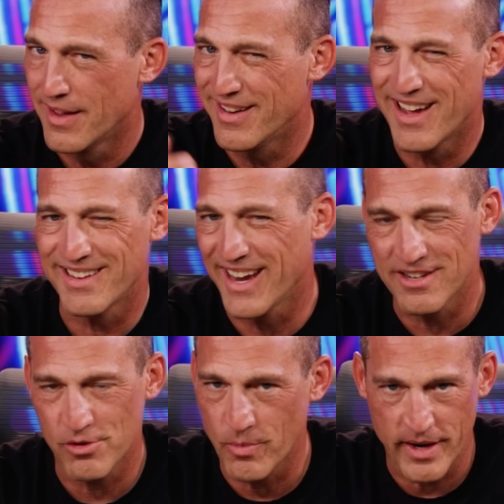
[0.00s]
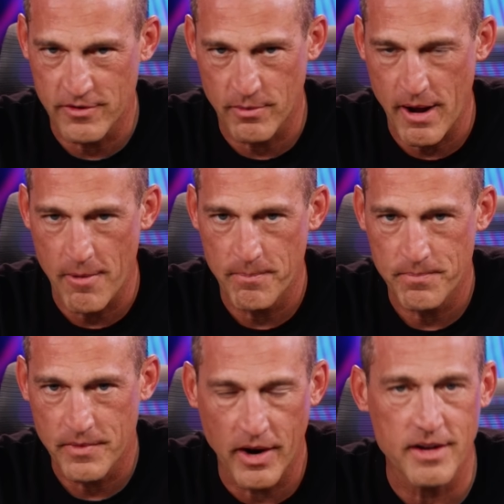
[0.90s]
not days or weeks from now.
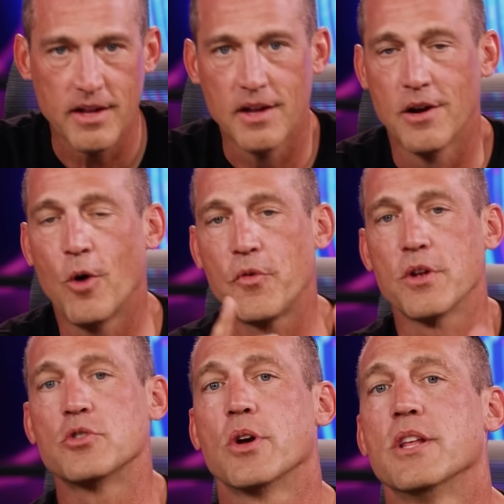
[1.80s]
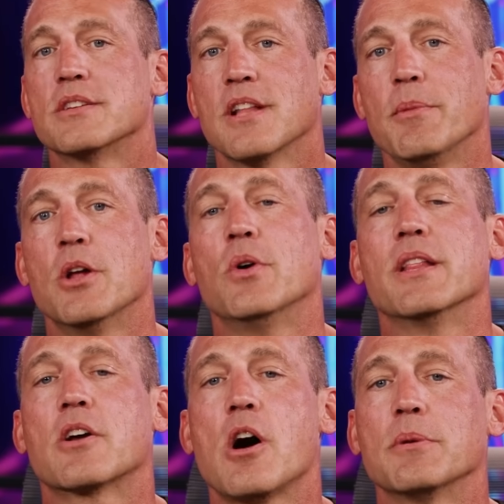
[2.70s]
All right, hopefully you enjoyed this. Let me know in
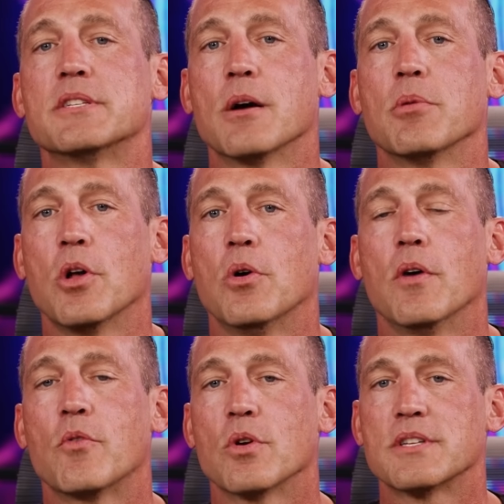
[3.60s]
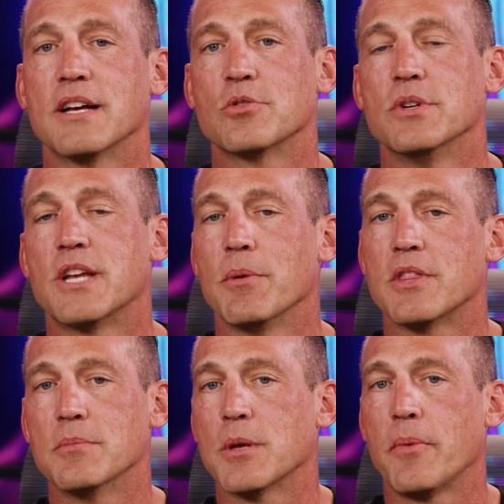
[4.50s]
the comments down below. Of course, as always, give me a
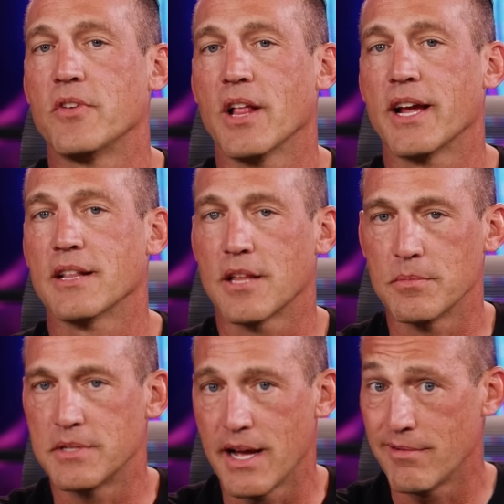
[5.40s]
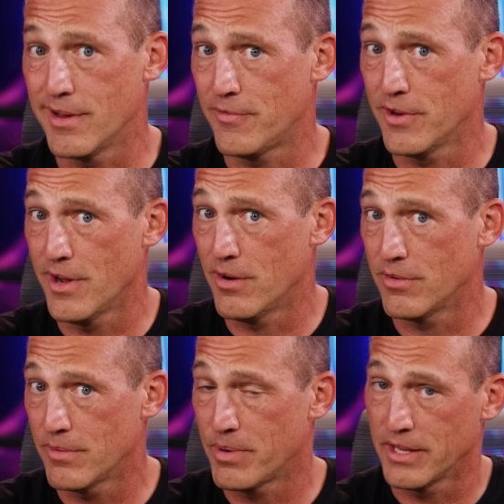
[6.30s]
thumbs up if you like it, thumbs down if you
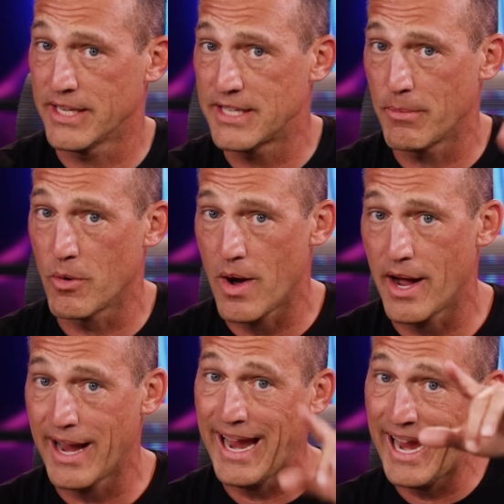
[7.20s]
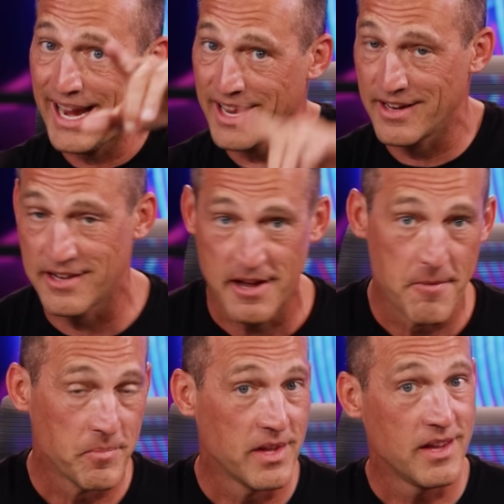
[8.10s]
don't, but at least tell me why. And
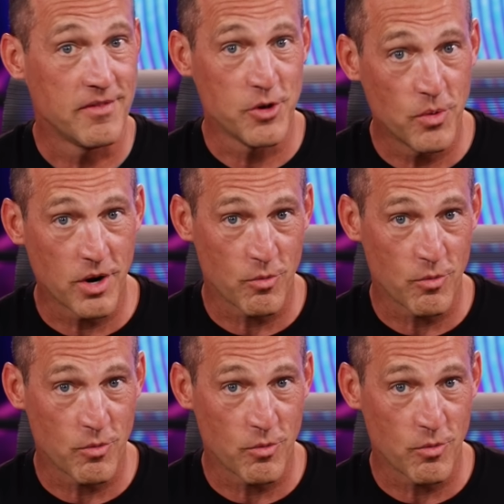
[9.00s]
if you wanna